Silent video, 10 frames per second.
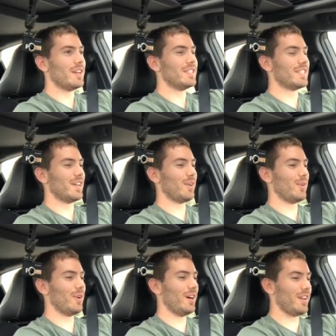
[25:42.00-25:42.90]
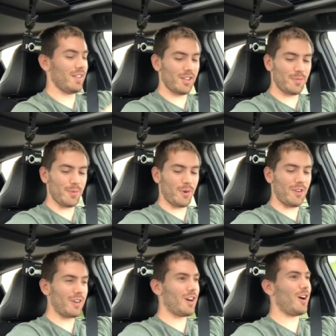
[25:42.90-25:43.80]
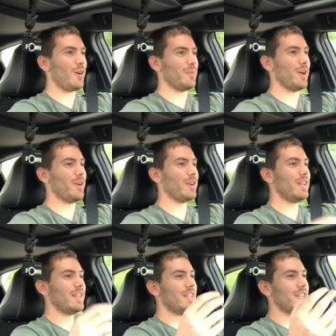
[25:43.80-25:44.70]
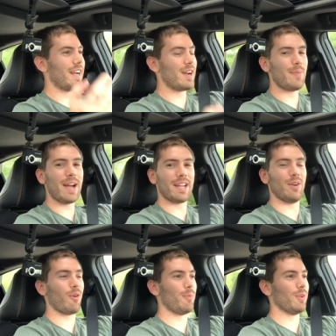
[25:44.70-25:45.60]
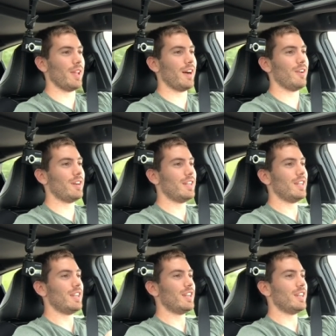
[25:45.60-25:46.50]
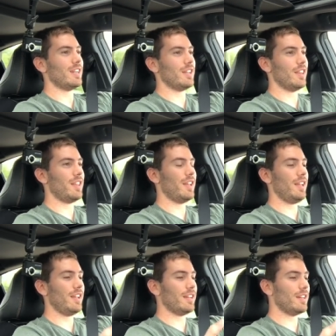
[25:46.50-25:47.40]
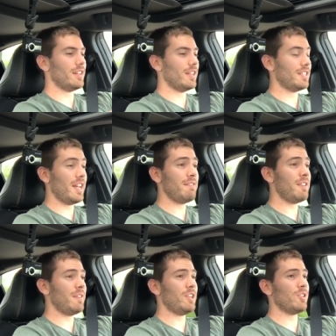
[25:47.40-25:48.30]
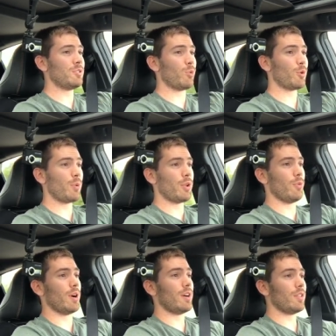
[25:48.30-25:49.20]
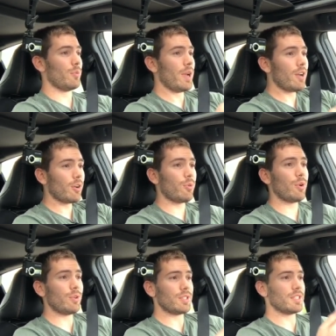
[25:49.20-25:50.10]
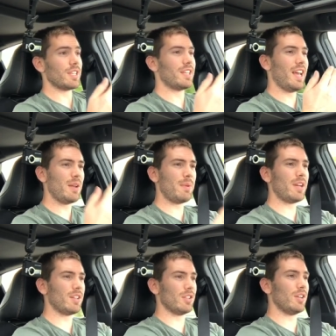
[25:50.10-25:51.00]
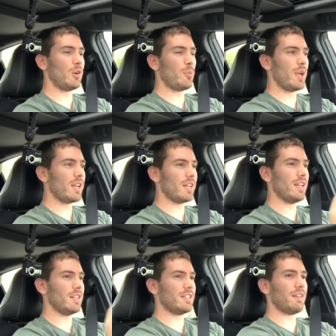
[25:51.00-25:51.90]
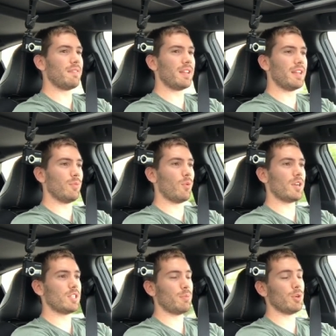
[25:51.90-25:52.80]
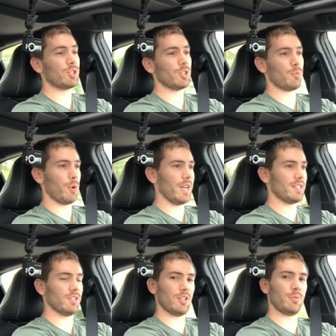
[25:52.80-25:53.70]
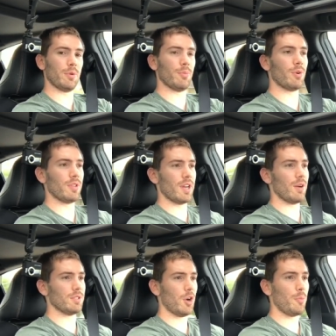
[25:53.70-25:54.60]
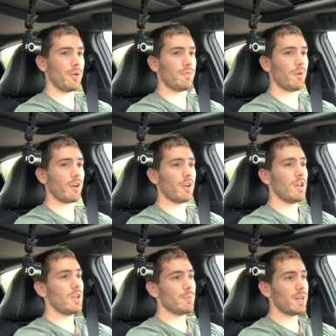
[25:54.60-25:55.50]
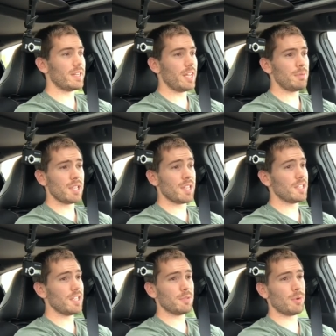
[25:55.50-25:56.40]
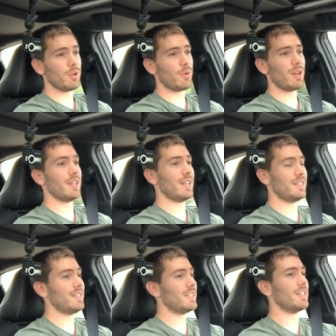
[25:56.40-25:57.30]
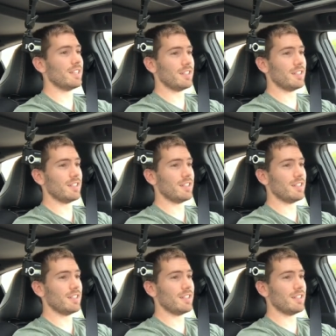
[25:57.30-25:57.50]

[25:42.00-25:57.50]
So on a little bit more of a calm note, I got it back in normal now. The safety features work pretty well. The radar cruise can be a little bit, it definitely wants to push on the brakes a little bit more than I was hoping for, but it keeps the distance pretty well and it doesn't